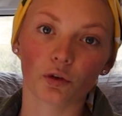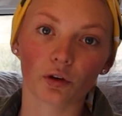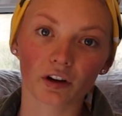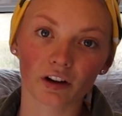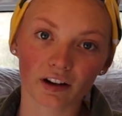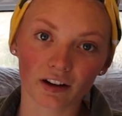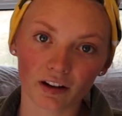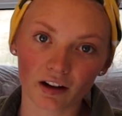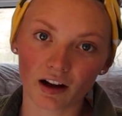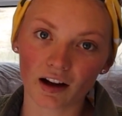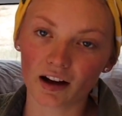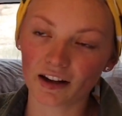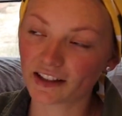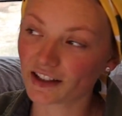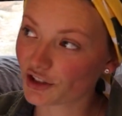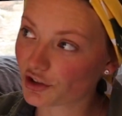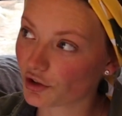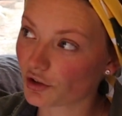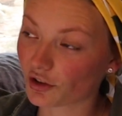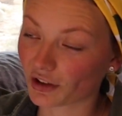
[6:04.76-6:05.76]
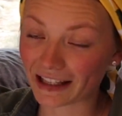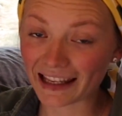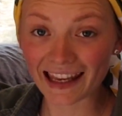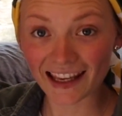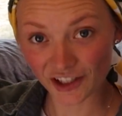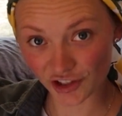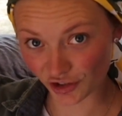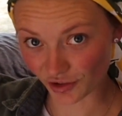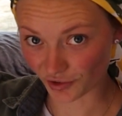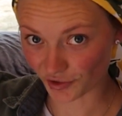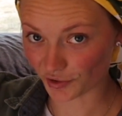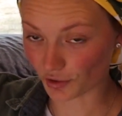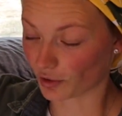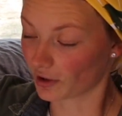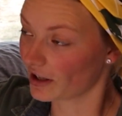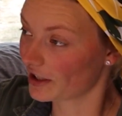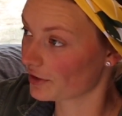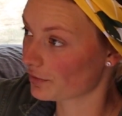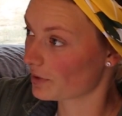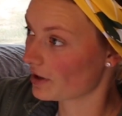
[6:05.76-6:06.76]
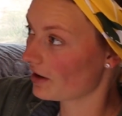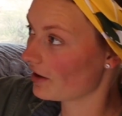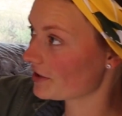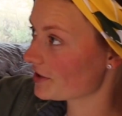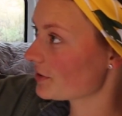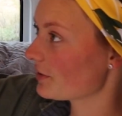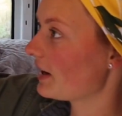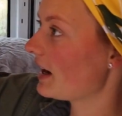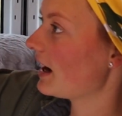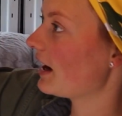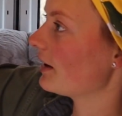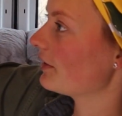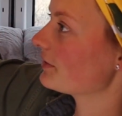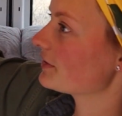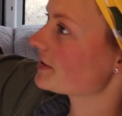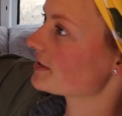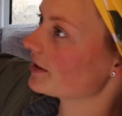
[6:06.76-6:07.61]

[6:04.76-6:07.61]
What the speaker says: For additional kitchen storage, we also have